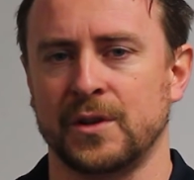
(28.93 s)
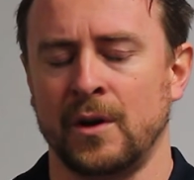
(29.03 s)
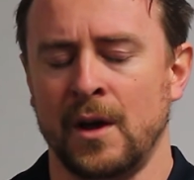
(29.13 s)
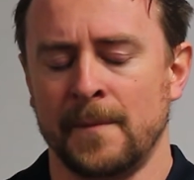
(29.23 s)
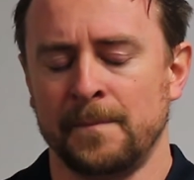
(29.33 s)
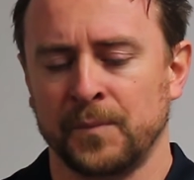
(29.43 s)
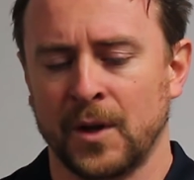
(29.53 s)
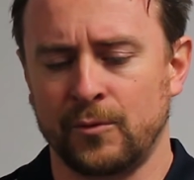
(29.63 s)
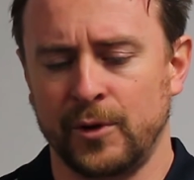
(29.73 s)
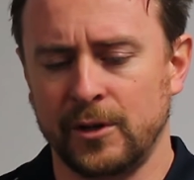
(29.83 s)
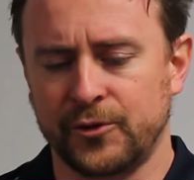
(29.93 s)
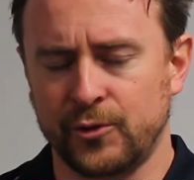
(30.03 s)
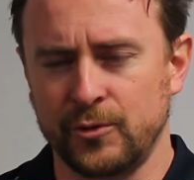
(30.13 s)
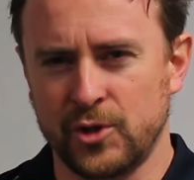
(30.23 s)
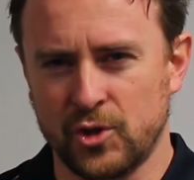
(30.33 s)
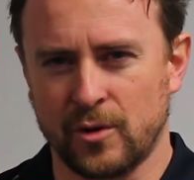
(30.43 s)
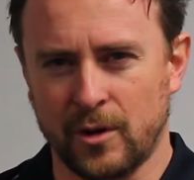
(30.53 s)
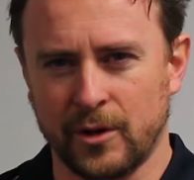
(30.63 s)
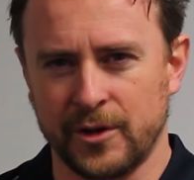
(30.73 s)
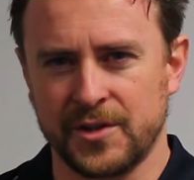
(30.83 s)
So a real true
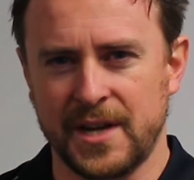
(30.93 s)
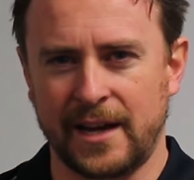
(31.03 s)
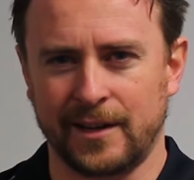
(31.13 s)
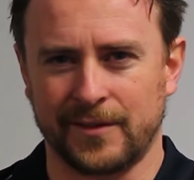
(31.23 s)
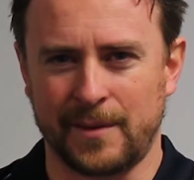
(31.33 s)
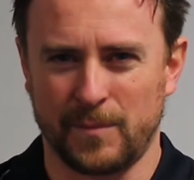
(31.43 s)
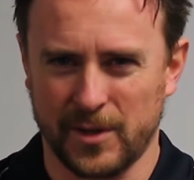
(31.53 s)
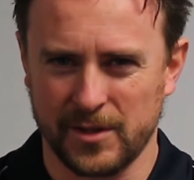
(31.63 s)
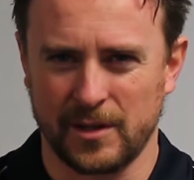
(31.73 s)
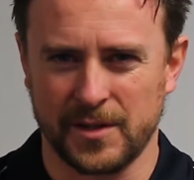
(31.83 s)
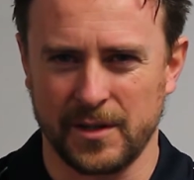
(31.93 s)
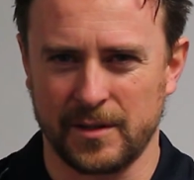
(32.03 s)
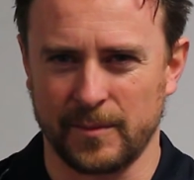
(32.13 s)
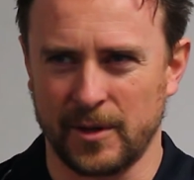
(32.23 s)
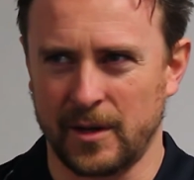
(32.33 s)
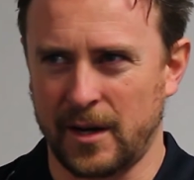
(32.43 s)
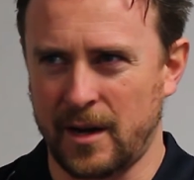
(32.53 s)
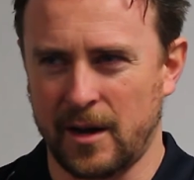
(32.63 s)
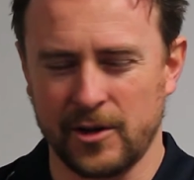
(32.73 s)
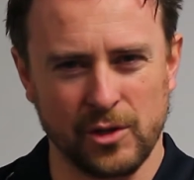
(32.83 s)
strong understanding of that muscular system and
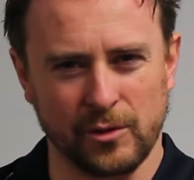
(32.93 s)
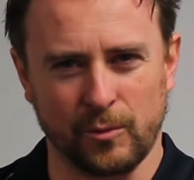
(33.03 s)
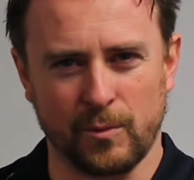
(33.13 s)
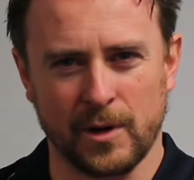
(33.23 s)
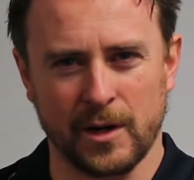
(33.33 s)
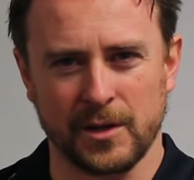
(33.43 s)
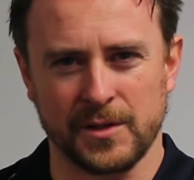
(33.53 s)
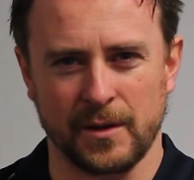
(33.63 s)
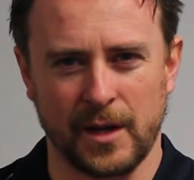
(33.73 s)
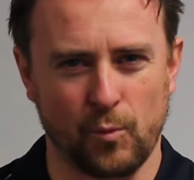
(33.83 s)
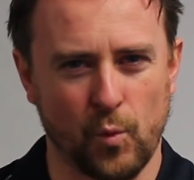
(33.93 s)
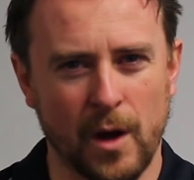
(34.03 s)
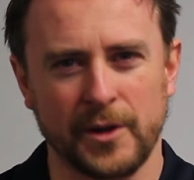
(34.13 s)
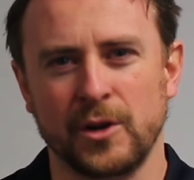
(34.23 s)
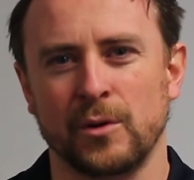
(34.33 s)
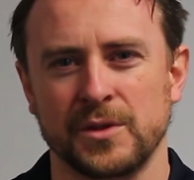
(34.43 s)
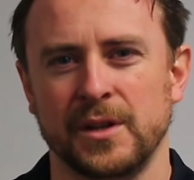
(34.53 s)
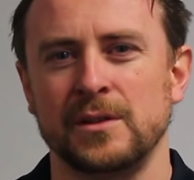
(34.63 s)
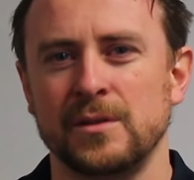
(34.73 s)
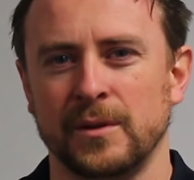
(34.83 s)
how the shoulder works and what goes
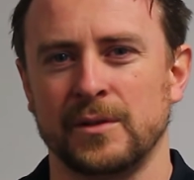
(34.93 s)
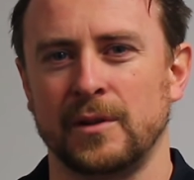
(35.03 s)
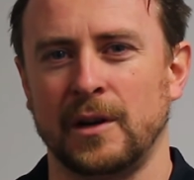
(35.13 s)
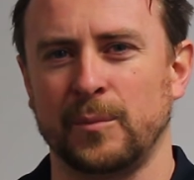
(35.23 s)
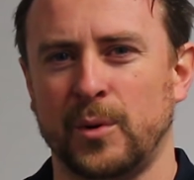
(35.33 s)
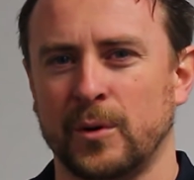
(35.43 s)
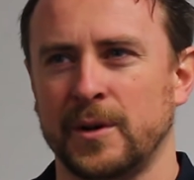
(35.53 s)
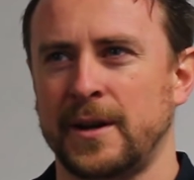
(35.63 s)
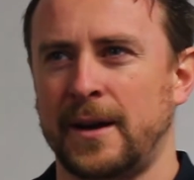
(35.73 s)
into it is really important.